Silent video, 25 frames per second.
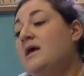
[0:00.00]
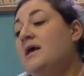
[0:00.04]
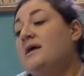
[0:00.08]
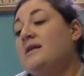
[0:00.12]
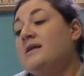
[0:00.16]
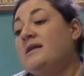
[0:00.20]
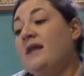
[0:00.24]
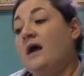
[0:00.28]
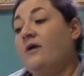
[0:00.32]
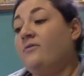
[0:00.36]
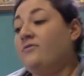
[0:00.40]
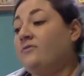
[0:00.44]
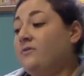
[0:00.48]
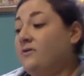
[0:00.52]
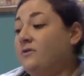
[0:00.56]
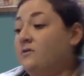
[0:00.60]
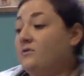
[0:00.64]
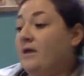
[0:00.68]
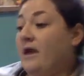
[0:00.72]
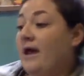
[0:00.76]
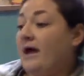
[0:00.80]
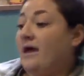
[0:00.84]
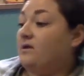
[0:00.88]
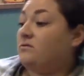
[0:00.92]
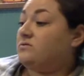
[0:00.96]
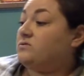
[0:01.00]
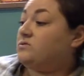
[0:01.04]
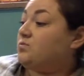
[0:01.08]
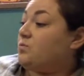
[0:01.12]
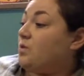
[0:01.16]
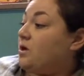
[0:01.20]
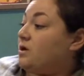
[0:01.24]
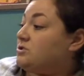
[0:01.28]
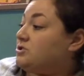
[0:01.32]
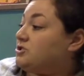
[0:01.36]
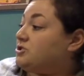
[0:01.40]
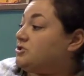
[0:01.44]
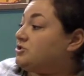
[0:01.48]
Now the little house
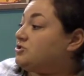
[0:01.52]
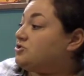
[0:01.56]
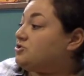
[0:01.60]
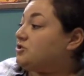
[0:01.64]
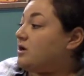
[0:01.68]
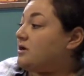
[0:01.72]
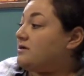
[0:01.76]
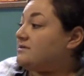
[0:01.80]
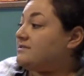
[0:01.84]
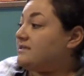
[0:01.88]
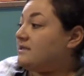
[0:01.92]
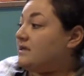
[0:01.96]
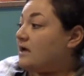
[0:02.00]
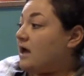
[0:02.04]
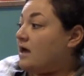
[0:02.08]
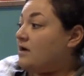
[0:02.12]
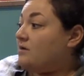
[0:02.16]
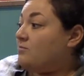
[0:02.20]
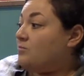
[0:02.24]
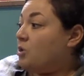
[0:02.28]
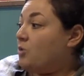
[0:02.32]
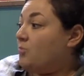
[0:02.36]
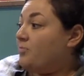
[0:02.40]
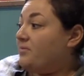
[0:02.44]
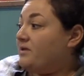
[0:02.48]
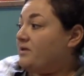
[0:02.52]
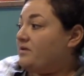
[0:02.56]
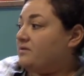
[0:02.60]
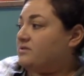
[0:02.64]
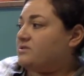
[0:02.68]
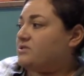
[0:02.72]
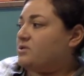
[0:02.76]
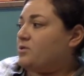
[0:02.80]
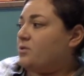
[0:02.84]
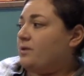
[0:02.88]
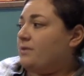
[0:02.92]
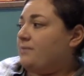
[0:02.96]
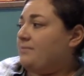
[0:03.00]
watched the trucks and
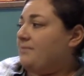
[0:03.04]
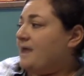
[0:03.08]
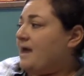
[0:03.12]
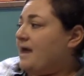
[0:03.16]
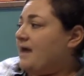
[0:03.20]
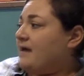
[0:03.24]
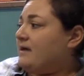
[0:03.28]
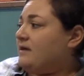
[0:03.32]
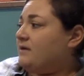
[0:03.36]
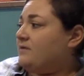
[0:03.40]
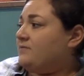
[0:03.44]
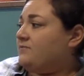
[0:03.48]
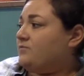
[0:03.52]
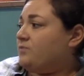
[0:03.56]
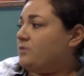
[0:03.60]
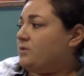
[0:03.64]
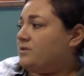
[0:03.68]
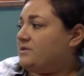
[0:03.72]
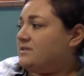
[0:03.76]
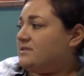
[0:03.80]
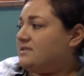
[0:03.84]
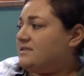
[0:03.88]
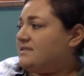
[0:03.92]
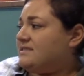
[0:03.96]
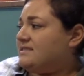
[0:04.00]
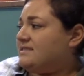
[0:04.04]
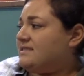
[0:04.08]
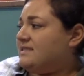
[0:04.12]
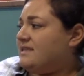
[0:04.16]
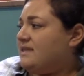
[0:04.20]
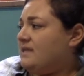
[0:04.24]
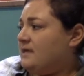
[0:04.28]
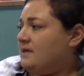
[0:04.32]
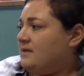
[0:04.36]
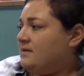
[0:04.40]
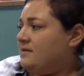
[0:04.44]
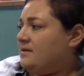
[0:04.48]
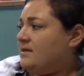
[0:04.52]
automobiles going back and forth to the
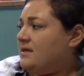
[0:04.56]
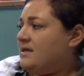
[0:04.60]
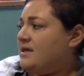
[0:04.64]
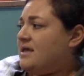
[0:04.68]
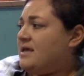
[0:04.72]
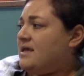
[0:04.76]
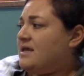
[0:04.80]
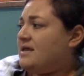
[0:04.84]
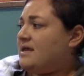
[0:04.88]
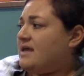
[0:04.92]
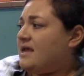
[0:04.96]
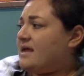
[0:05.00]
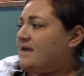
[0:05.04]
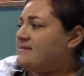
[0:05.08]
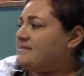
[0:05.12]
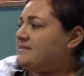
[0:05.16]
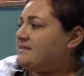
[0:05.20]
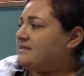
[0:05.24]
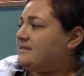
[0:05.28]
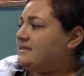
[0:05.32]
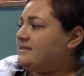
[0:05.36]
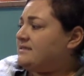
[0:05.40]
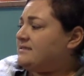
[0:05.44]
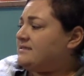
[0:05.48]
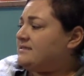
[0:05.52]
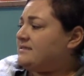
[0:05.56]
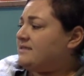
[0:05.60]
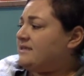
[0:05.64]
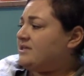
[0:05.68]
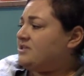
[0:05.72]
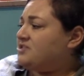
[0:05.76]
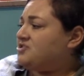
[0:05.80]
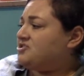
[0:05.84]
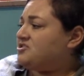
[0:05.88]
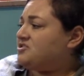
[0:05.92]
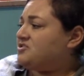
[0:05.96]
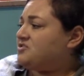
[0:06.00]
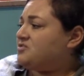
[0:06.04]
city. Gasoline
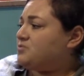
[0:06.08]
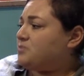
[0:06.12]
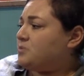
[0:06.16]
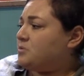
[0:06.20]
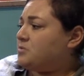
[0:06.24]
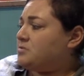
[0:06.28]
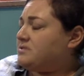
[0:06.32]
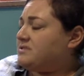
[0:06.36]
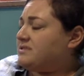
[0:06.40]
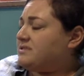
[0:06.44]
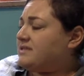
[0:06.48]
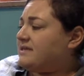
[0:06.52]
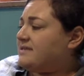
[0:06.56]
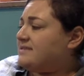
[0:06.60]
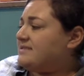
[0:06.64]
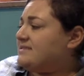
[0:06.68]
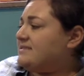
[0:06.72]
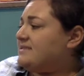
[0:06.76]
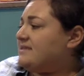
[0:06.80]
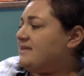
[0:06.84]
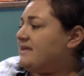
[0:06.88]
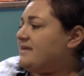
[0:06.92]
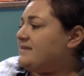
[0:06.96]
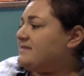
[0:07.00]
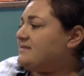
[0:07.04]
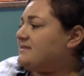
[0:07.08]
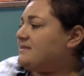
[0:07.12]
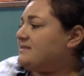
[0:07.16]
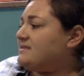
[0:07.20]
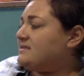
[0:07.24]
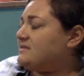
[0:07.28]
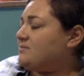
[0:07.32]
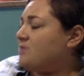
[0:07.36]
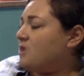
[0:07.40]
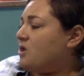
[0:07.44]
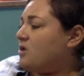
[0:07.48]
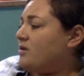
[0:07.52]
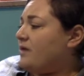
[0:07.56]
stations, roadside stands, and
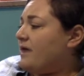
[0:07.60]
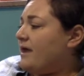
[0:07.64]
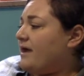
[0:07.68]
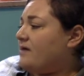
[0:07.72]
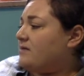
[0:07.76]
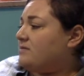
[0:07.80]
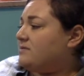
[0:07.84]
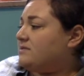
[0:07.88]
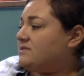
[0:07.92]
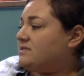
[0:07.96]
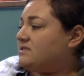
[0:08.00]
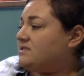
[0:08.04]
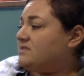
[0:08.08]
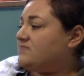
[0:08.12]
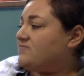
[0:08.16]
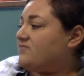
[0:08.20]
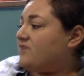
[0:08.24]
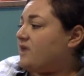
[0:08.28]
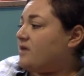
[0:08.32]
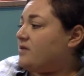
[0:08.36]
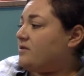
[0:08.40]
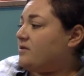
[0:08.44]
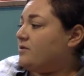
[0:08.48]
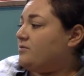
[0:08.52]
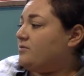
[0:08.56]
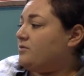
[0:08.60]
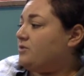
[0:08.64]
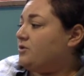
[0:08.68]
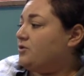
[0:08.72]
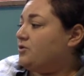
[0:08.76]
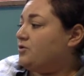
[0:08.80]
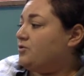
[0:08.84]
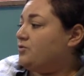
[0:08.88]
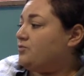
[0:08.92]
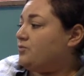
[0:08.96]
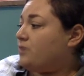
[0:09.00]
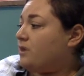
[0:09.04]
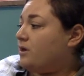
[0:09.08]
small houses followed the
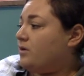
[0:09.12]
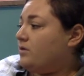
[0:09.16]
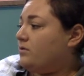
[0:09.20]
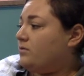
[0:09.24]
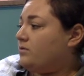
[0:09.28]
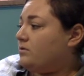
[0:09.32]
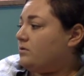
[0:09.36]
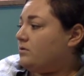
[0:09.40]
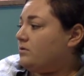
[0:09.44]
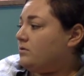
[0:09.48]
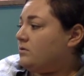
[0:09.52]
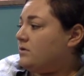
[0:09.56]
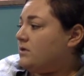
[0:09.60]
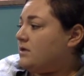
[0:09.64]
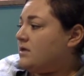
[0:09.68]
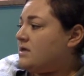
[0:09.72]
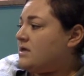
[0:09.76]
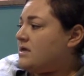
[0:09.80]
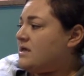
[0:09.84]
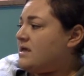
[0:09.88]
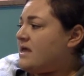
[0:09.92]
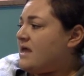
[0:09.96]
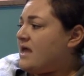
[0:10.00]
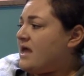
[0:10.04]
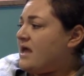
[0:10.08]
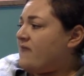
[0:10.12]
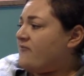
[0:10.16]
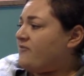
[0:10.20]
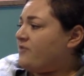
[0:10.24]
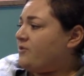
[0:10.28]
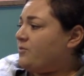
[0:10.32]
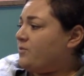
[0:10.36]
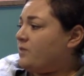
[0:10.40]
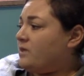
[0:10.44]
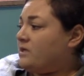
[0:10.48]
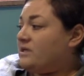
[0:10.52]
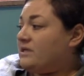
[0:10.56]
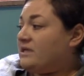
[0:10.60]
new road.
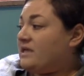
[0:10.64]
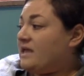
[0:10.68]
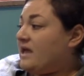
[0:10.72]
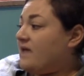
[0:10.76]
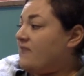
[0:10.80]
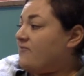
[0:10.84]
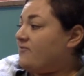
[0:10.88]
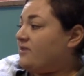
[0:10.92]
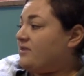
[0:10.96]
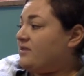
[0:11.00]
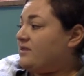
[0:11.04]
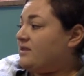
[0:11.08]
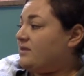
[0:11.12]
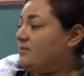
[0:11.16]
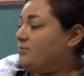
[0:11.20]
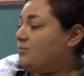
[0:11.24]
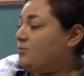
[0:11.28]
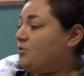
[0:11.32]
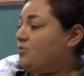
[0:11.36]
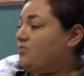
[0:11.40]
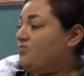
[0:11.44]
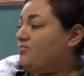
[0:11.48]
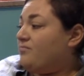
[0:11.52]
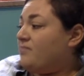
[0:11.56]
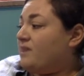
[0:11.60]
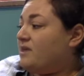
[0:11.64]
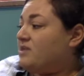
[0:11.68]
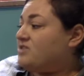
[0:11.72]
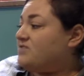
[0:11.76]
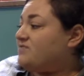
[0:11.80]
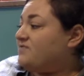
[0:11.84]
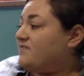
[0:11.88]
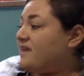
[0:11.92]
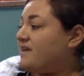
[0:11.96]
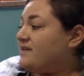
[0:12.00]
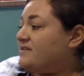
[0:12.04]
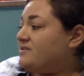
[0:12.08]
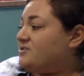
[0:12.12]
Everyone and everything moved much
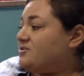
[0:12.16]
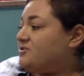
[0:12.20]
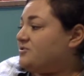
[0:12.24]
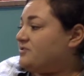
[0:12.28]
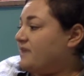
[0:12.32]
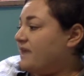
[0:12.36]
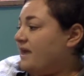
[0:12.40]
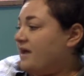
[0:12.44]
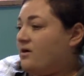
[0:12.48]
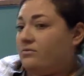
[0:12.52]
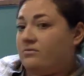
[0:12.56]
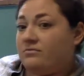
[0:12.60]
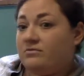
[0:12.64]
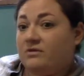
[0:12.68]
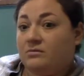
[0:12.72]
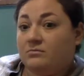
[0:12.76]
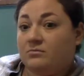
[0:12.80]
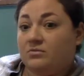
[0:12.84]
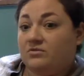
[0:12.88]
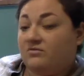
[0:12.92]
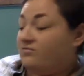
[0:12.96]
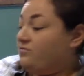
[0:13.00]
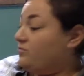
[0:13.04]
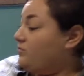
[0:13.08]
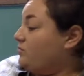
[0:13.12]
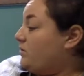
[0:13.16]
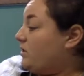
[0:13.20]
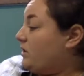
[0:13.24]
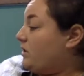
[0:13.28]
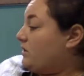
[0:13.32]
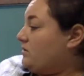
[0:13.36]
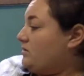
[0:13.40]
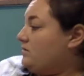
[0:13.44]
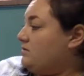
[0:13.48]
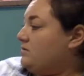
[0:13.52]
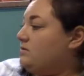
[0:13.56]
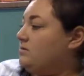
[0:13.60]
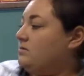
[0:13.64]
faster now than before.
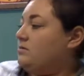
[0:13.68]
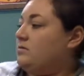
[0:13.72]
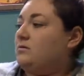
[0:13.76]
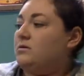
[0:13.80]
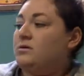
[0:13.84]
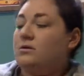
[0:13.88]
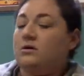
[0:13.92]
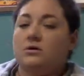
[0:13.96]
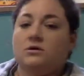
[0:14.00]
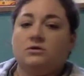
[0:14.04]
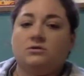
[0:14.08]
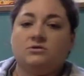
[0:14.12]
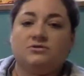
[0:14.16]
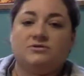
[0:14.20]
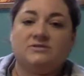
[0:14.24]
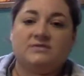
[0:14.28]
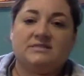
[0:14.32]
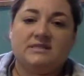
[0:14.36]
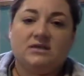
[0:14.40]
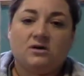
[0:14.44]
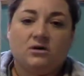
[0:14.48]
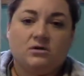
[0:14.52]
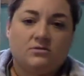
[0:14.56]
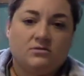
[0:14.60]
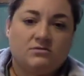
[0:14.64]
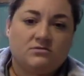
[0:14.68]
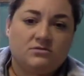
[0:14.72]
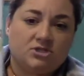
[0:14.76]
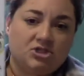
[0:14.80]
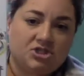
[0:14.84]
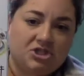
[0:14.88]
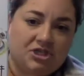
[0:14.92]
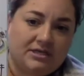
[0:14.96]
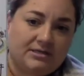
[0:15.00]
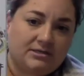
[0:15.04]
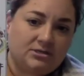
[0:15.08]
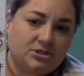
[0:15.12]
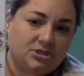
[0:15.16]
Do you see all those
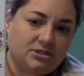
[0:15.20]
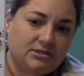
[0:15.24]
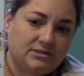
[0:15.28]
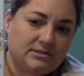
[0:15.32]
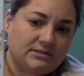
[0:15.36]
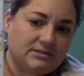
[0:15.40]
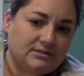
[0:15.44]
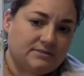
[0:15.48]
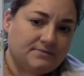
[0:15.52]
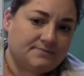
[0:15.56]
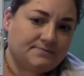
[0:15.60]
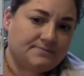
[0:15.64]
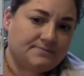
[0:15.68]
changes?